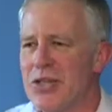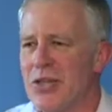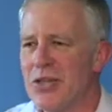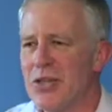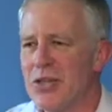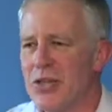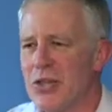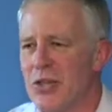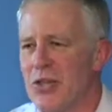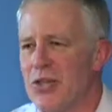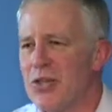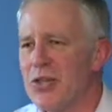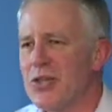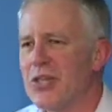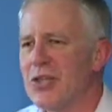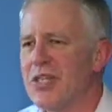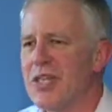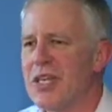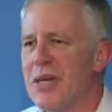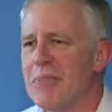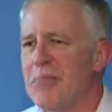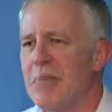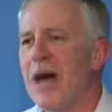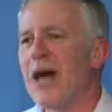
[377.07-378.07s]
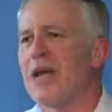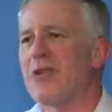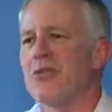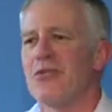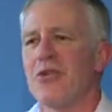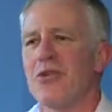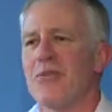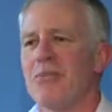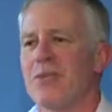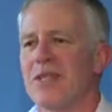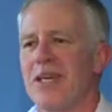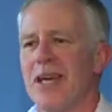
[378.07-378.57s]
Use the
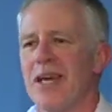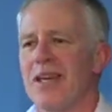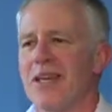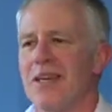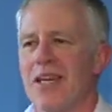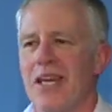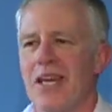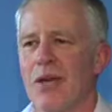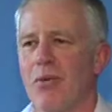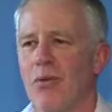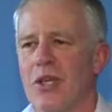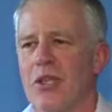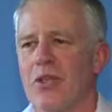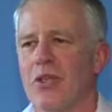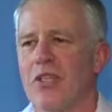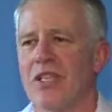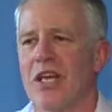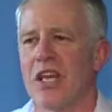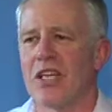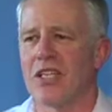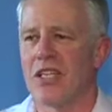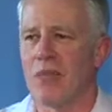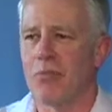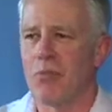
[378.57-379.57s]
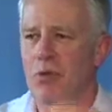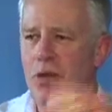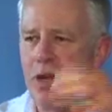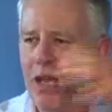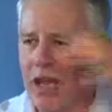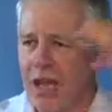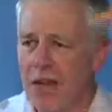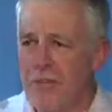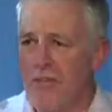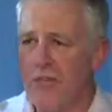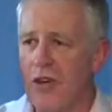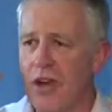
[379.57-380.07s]
bathroom technique, which is actually put
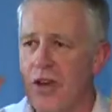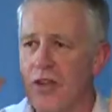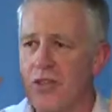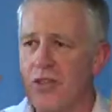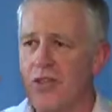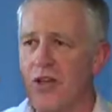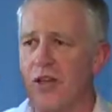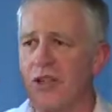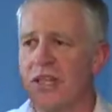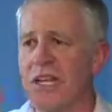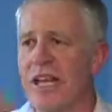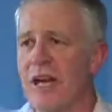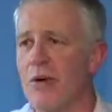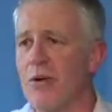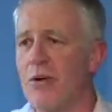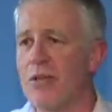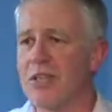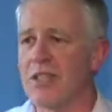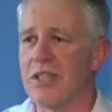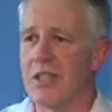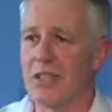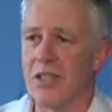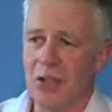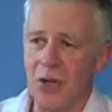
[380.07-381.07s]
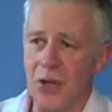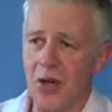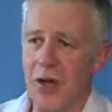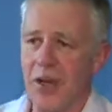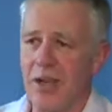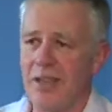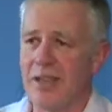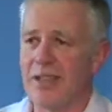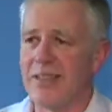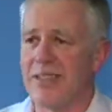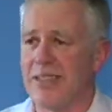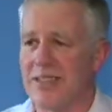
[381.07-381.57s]
headphones on, go into the
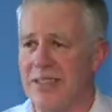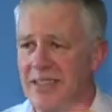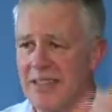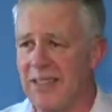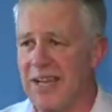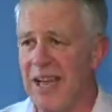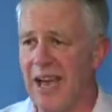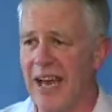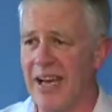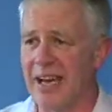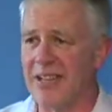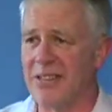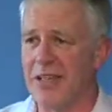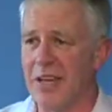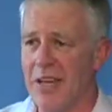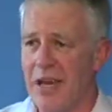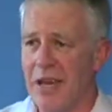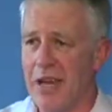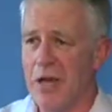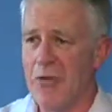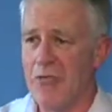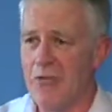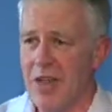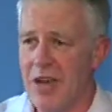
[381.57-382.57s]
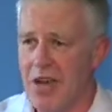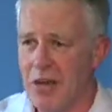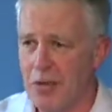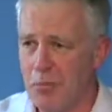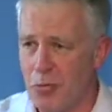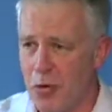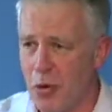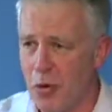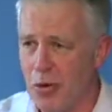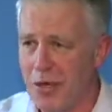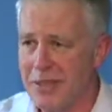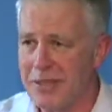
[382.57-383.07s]
toilet and sit down and read a
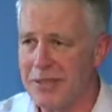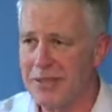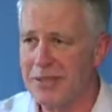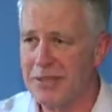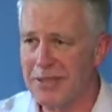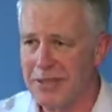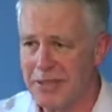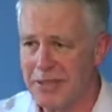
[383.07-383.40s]
book and